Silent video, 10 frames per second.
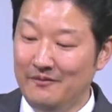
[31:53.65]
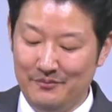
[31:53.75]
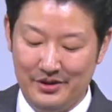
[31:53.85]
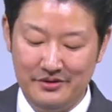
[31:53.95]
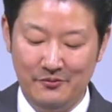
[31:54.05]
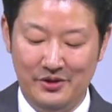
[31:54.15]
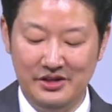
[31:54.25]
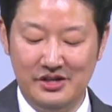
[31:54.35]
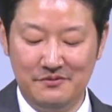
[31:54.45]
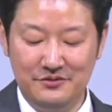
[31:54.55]
But when
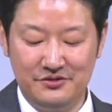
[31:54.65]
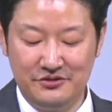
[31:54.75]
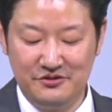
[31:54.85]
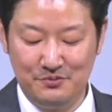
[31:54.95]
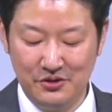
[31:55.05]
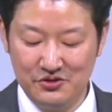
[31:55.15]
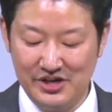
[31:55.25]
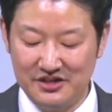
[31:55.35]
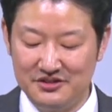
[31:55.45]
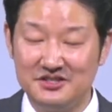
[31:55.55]
it comes to spiritual
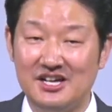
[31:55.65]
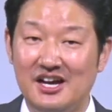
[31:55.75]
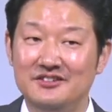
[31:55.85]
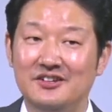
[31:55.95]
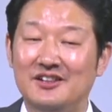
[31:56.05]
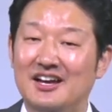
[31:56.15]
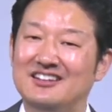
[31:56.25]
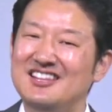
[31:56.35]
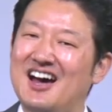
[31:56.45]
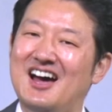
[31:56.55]
exercise, they're like,
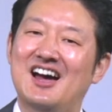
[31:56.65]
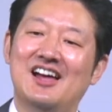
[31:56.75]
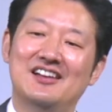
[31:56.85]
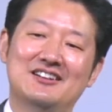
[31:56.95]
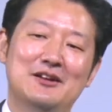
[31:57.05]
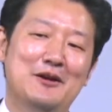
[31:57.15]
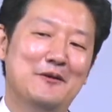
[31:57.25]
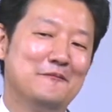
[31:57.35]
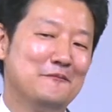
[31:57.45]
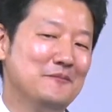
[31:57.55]
nah,
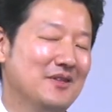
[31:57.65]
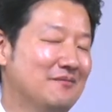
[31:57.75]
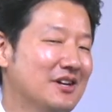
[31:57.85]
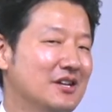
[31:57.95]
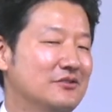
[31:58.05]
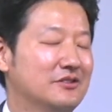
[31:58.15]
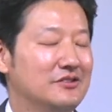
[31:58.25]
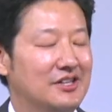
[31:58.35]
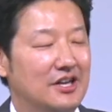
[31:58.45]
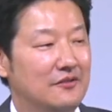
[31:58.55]
I'm not going to do it
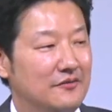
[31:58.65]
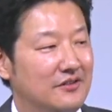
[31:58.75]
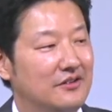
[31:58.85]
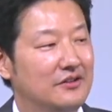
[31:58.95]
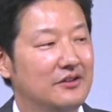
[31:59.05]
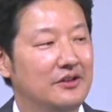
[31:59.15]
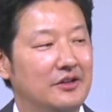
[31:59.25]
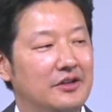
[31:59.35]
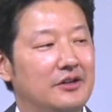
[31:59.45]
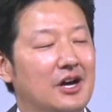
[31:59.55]
today.
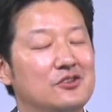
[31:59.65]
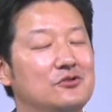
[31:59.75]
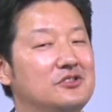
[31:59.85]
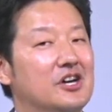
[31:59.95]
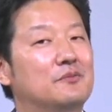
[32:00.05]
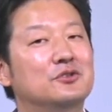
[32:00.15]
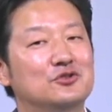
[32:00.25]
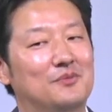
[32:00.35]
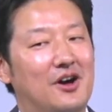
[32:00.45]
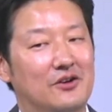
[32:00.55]
I'll do double
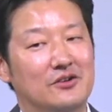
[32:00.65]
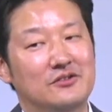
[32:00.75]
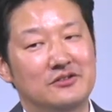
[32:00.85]
tomorrow.